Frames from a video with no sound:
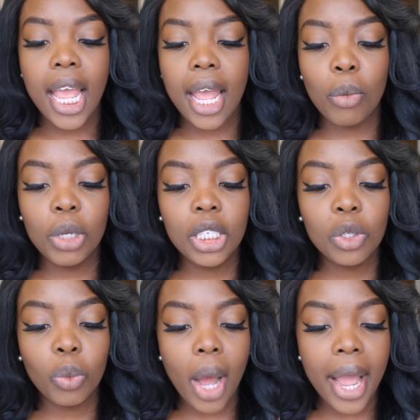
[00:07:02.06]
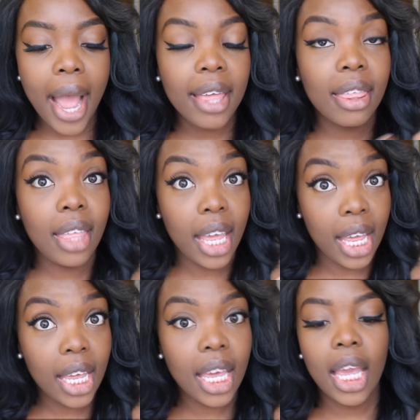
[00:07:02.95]
and which is why I
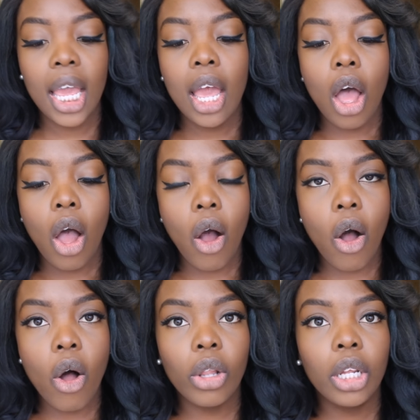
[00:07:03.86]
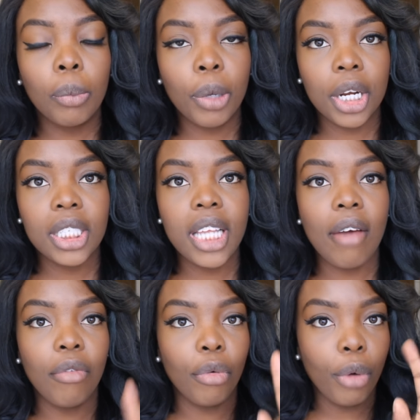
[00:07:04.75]
think all her products
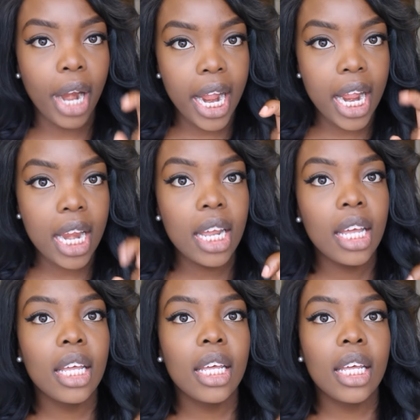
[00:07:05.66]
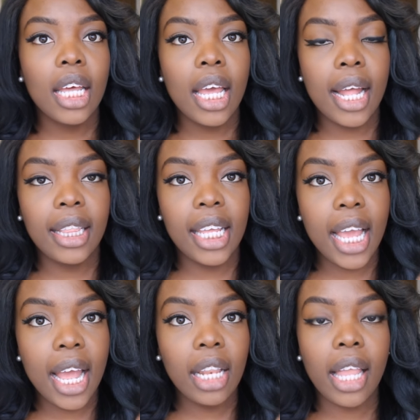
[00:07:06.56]
have rain at the
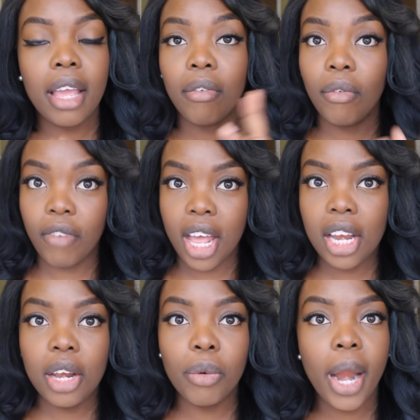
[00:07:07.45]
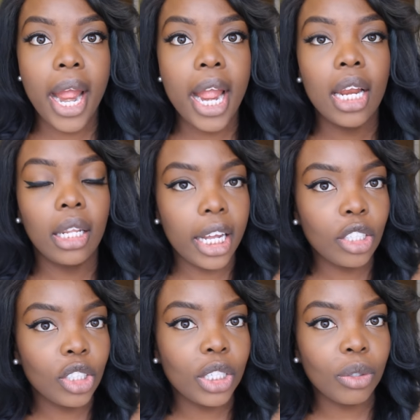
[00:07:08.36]
end, like Vanity Raine,
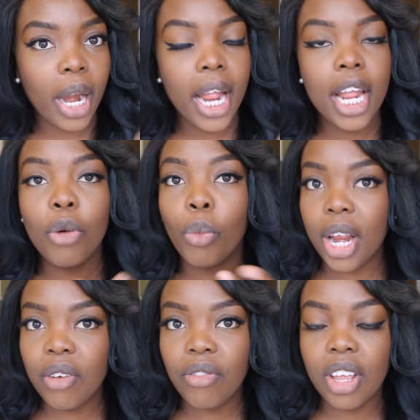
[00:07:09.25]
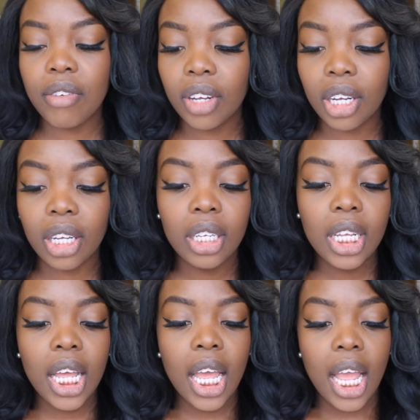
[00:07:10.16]
Electric Raine, Raine Fever,
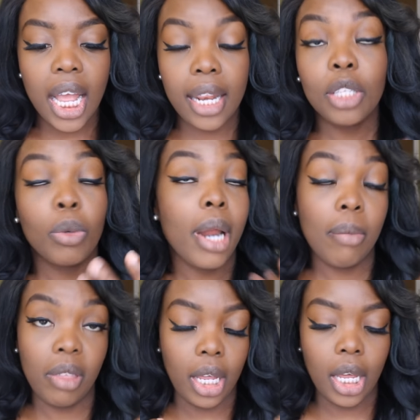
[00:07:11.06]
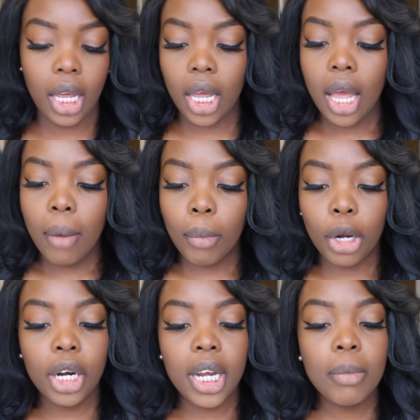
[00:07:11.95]
and that's what I'm thinking.
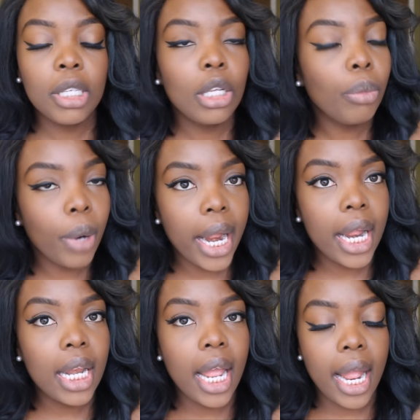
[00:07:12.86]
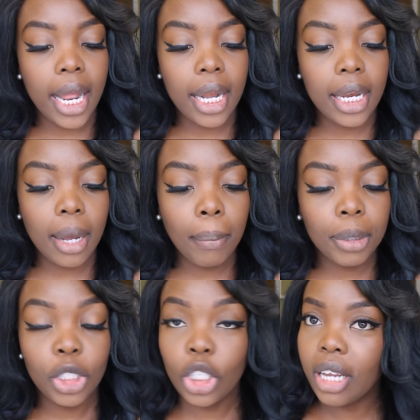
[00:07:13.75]
But her name is Lorraine, and
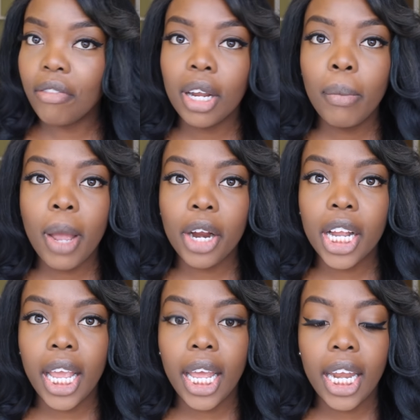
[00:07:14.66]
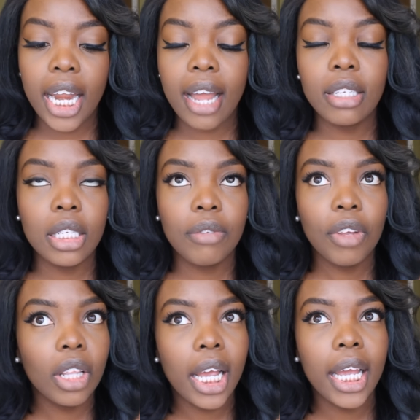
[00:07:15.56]
yep, she's African American, and I just
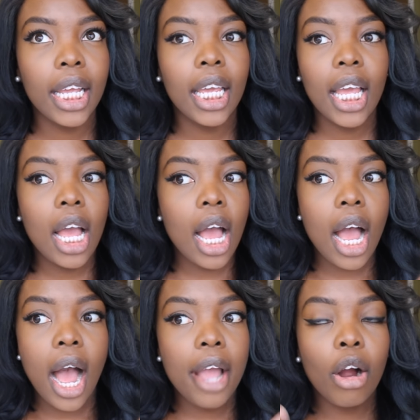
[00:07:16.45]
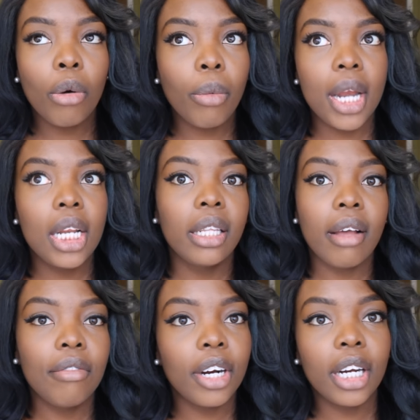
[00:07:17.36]
feel like I already
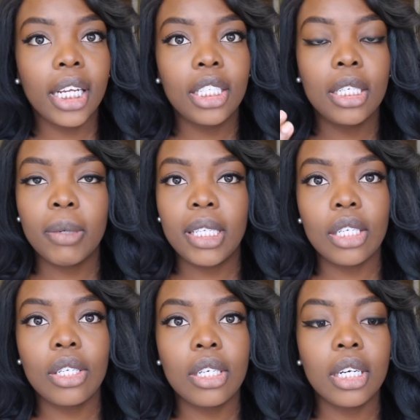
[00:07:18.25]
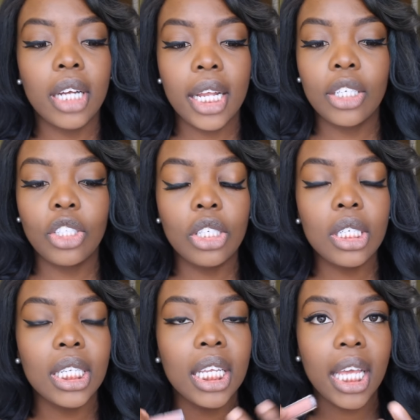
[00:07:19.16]
love her, like she's my sister, and she
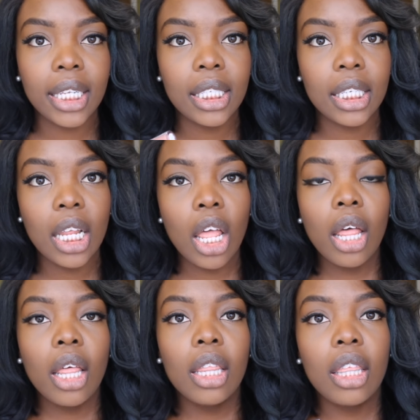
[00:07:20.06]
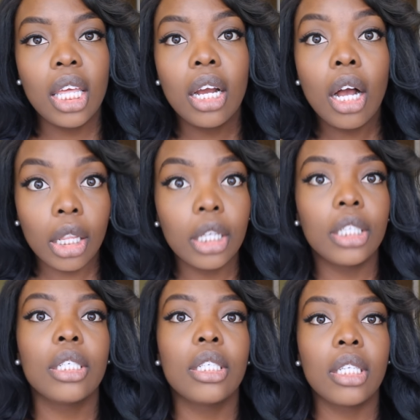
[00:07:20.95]
just gets the
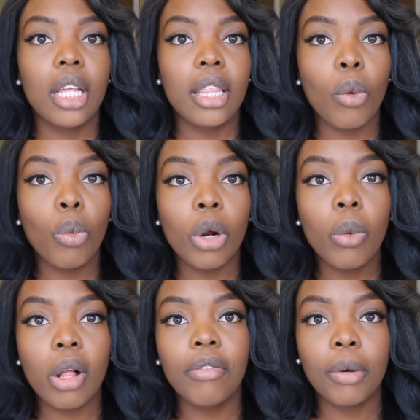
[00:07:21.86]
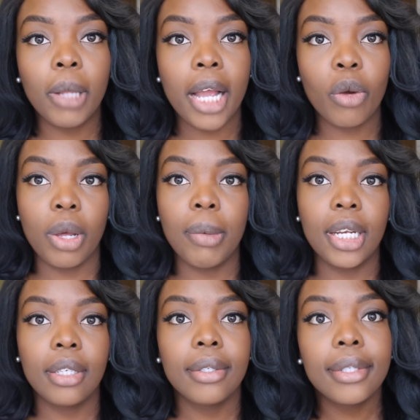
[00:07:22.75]
colors that work well for black
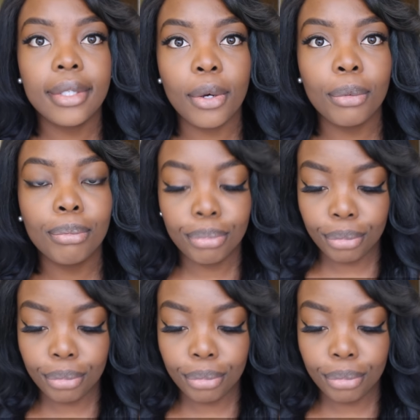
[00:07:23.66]
women. So,